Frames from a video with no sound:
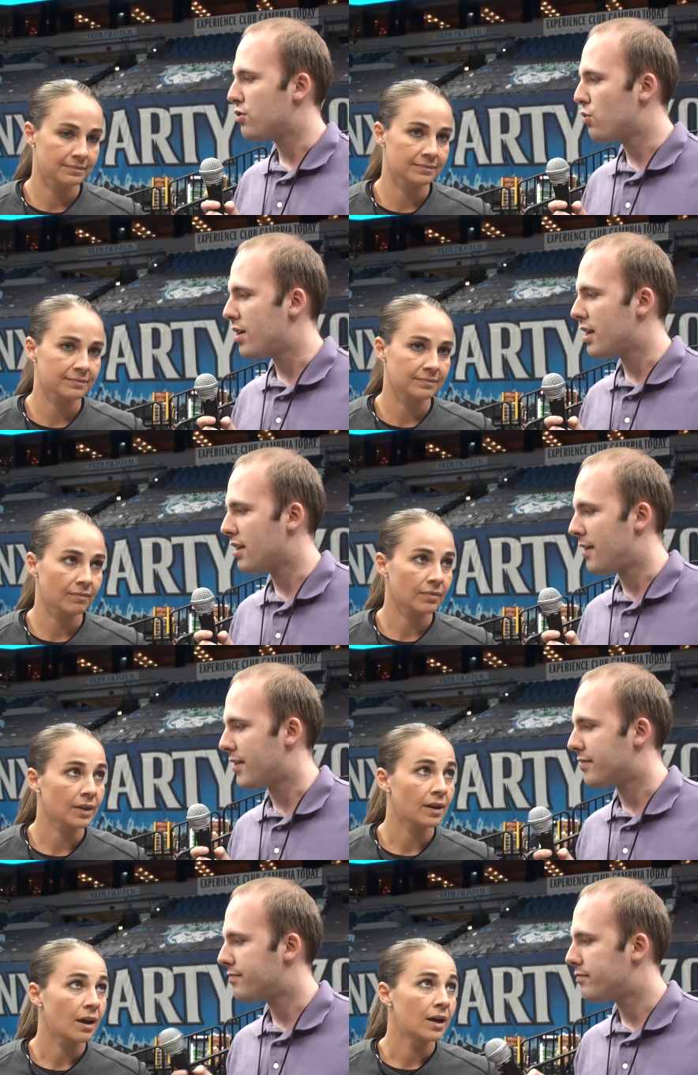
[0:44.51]

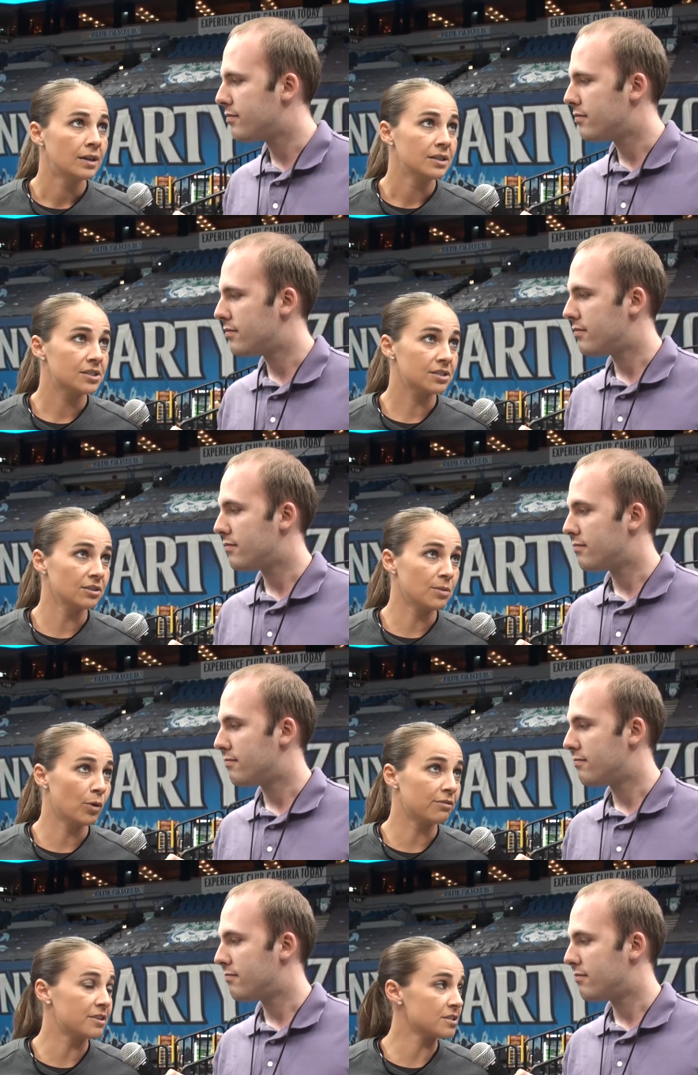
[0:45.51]
Speaker 1: 2011?
Speaker 2: It's certainly
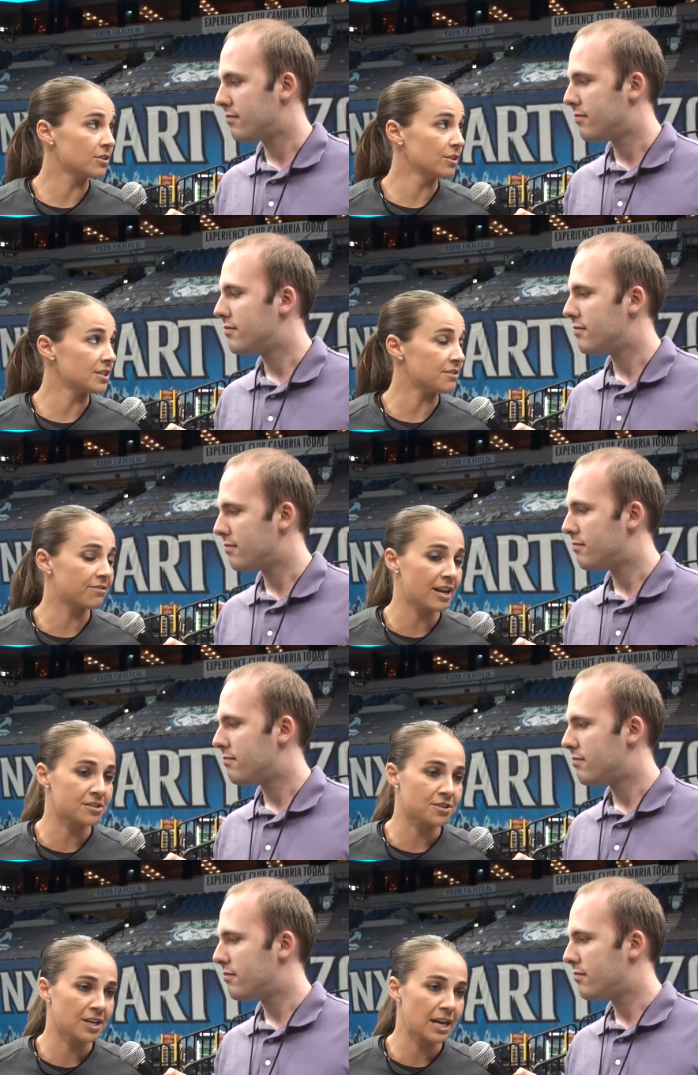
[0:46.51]
more physical. It's a
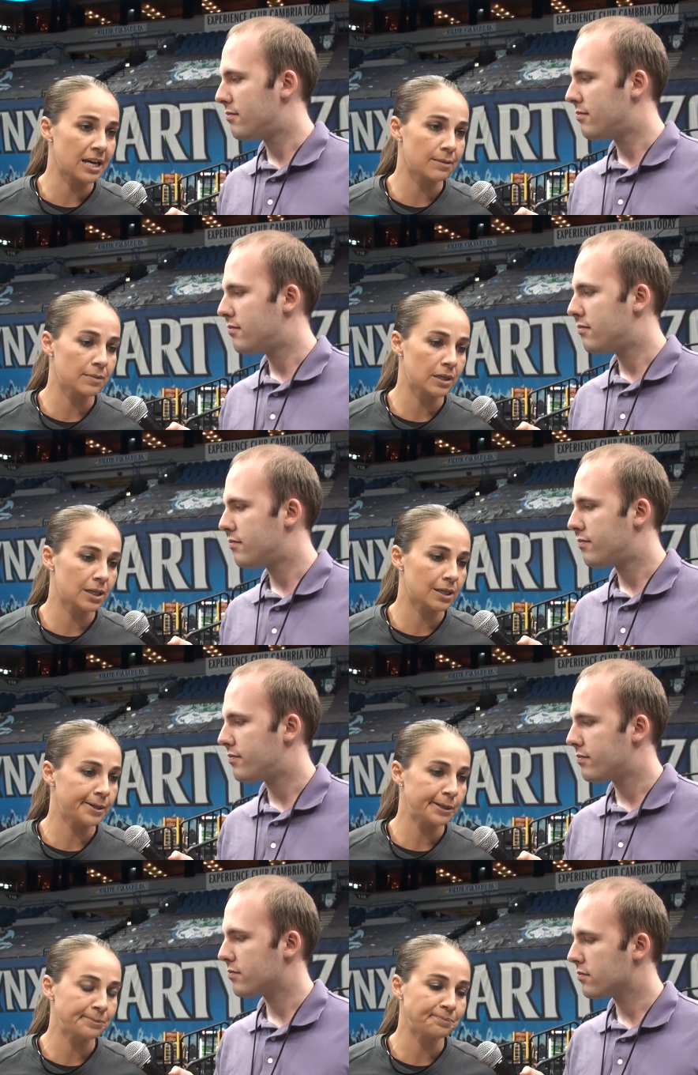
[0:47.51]
faster game.
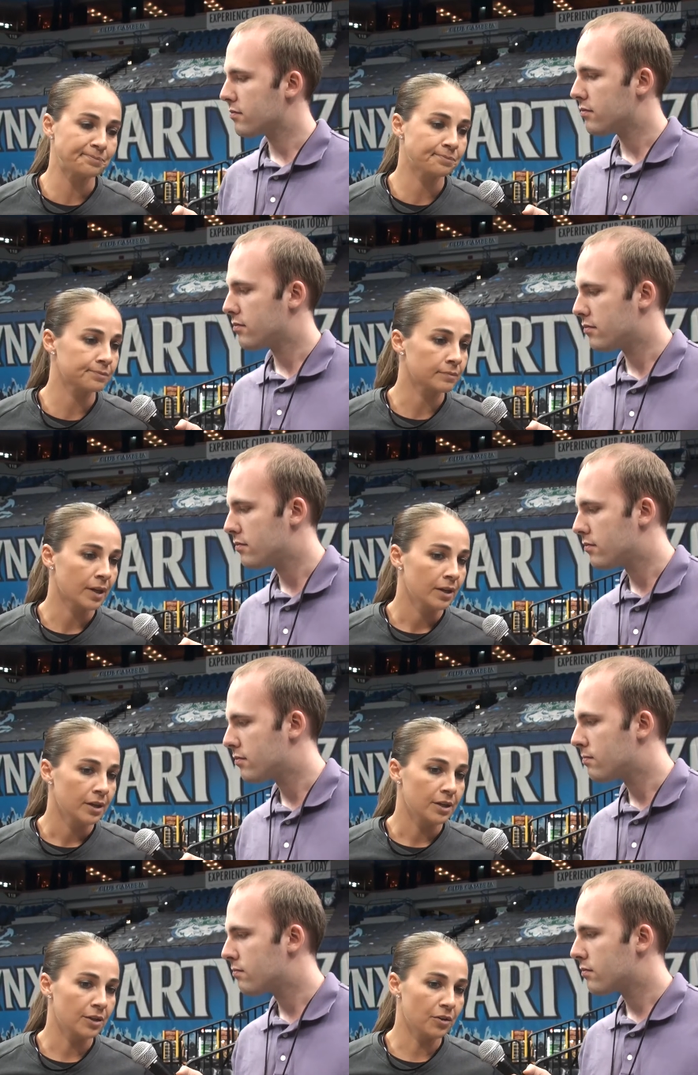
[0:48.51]
Um,
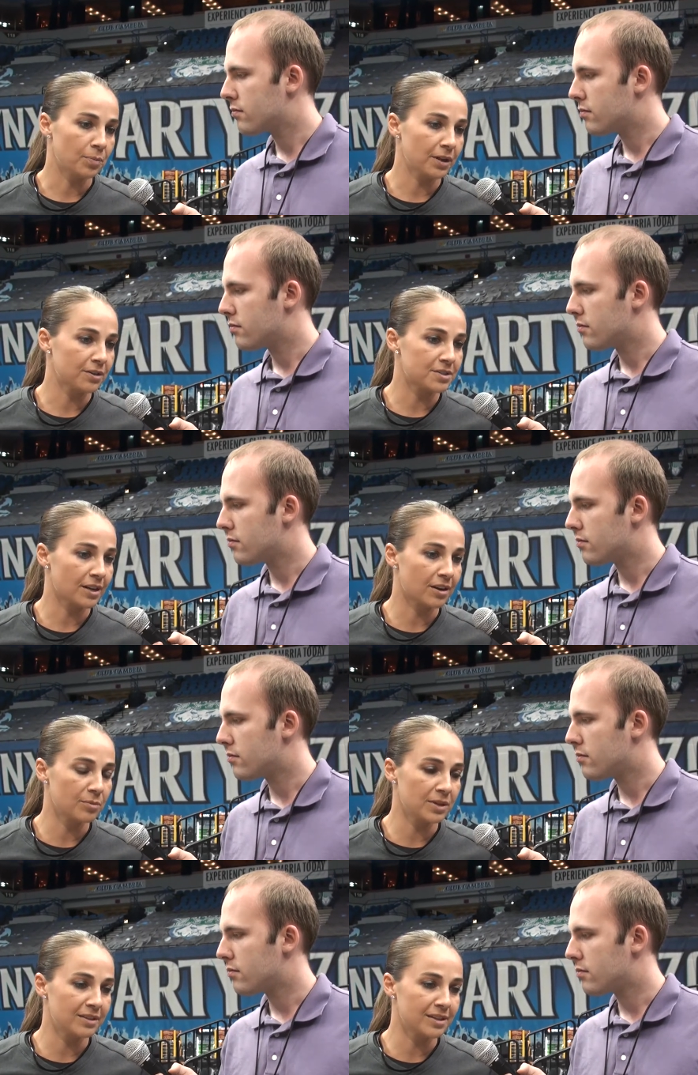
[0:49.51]
you know, the players that
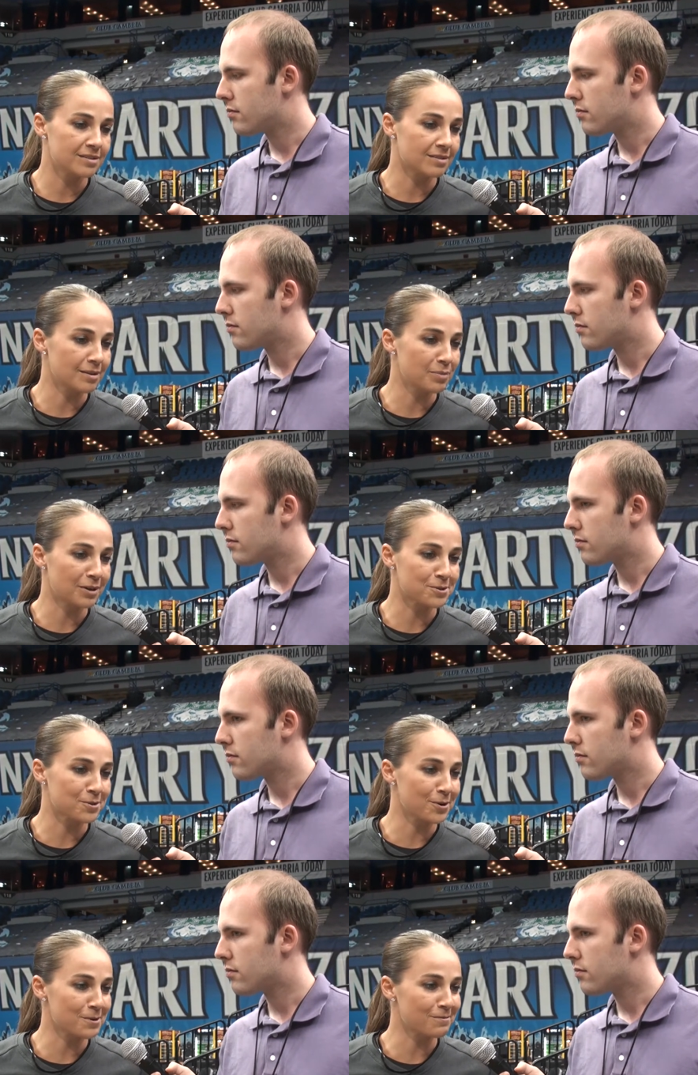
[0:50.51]
come in, they just get bigger,
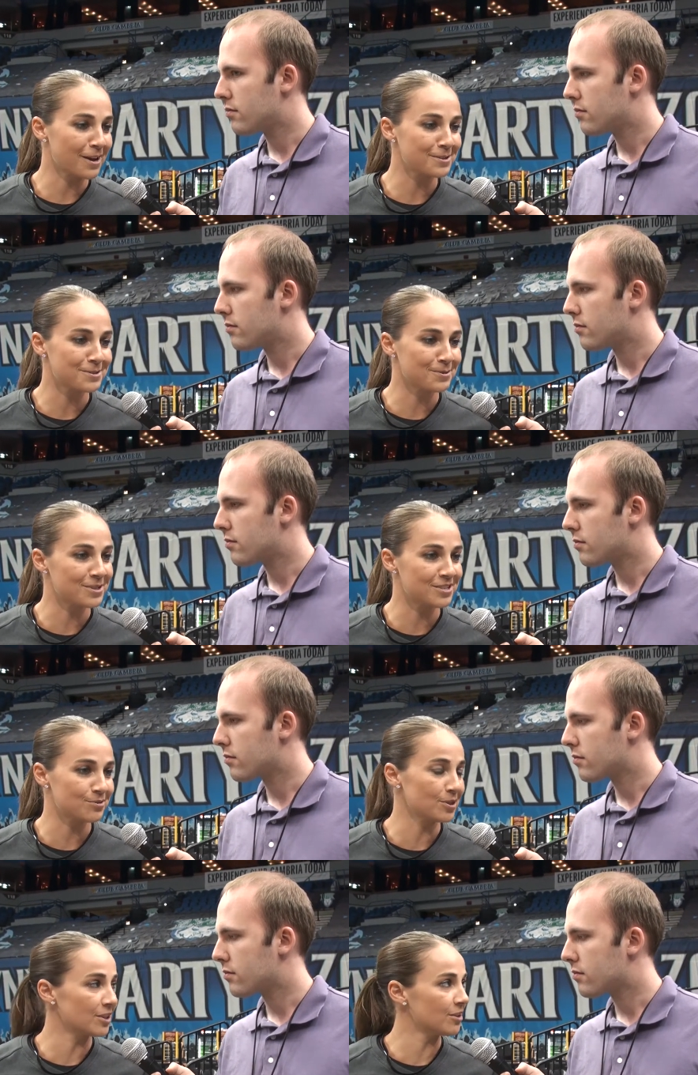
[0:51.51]
stronger, faster, which
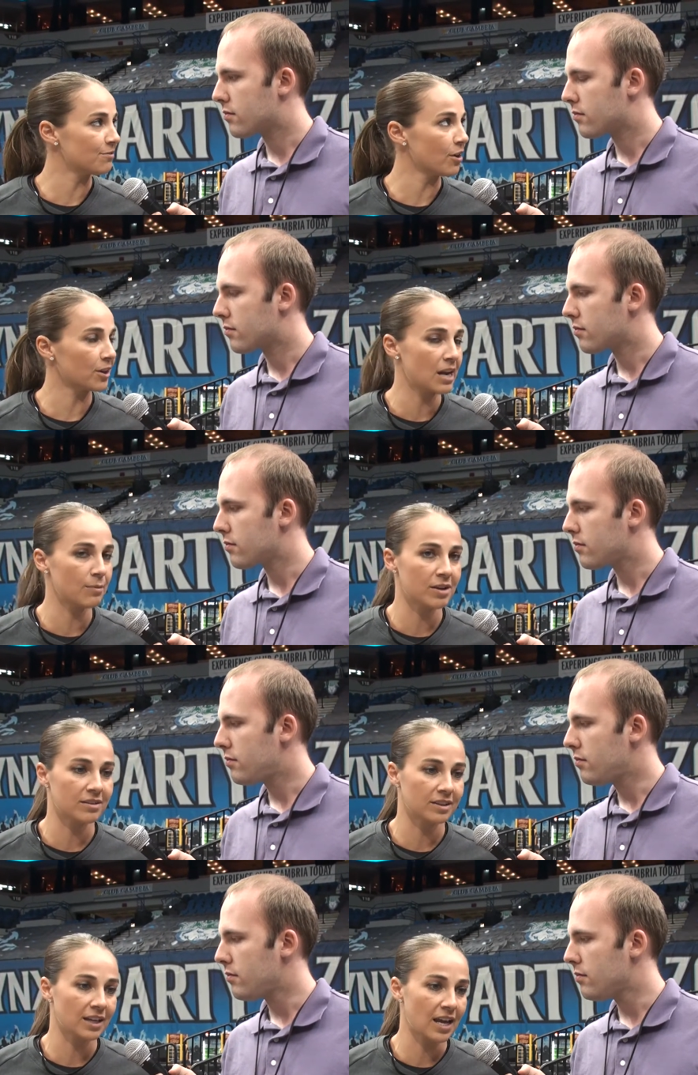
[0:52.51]
is really good for our game. I
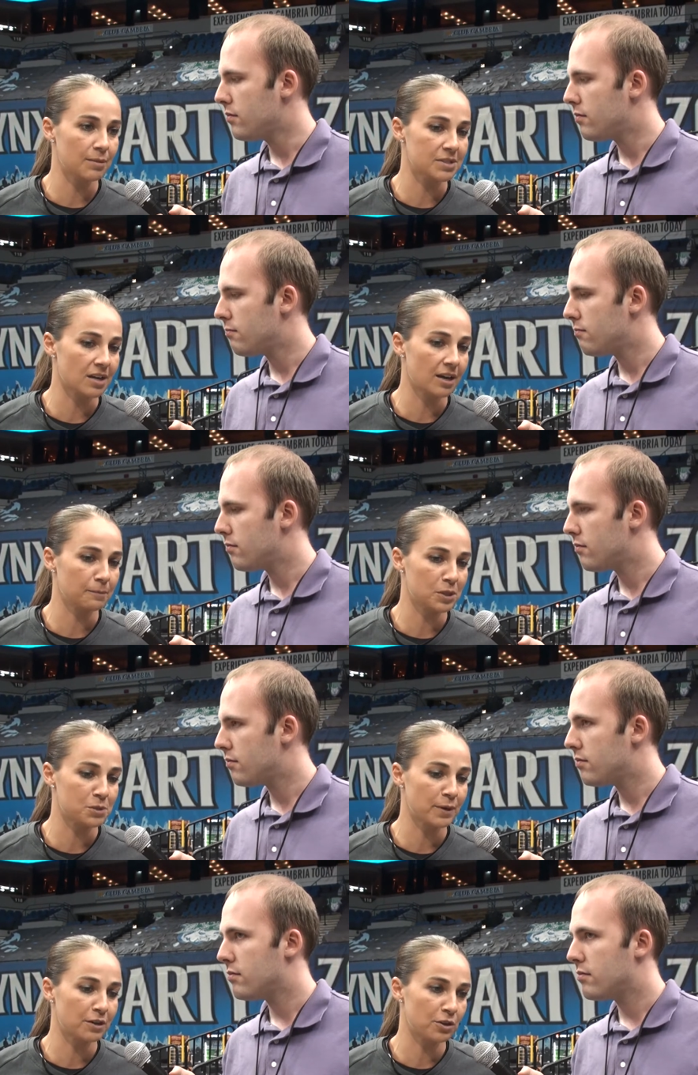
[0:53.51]
think the game has gotten
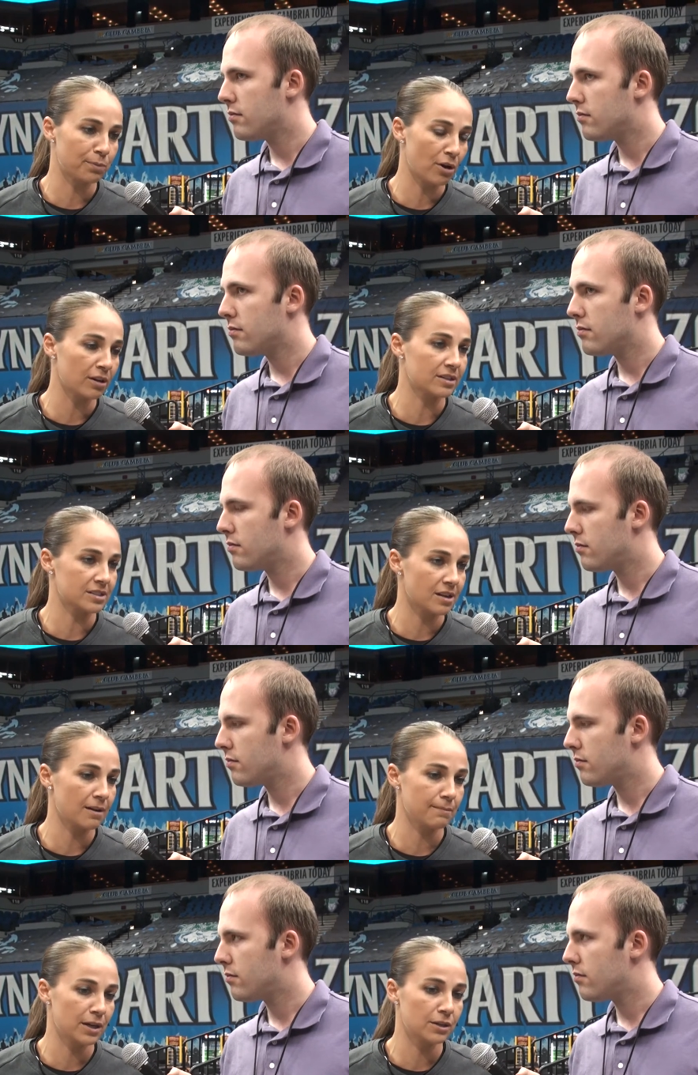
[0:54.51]
much better. The product has
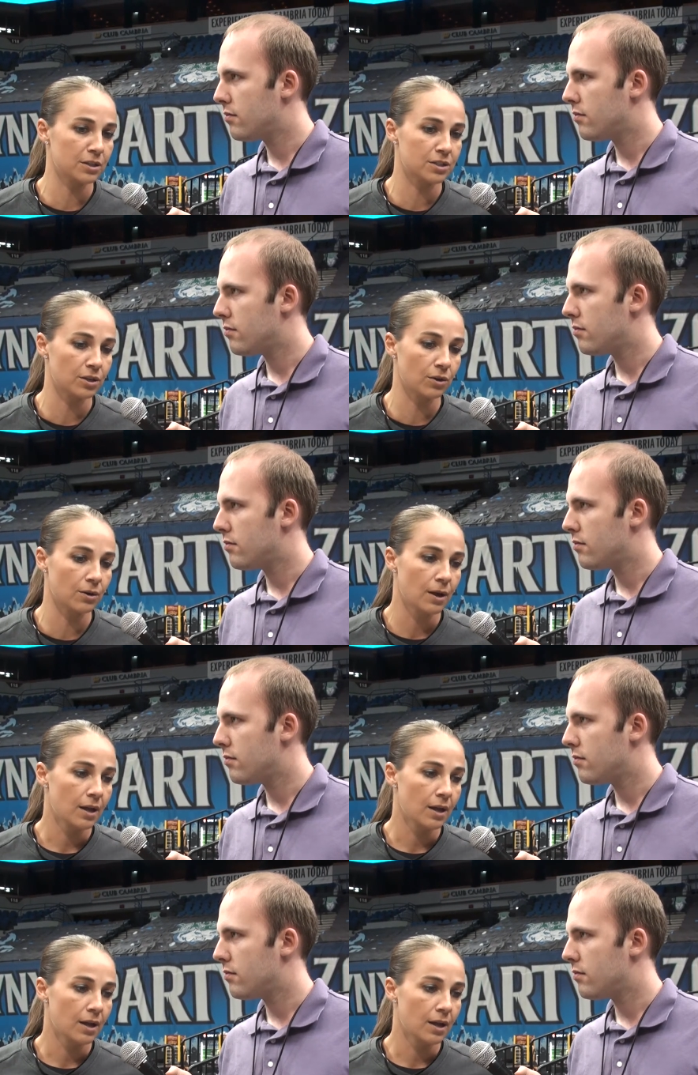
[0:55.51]
gotten better. So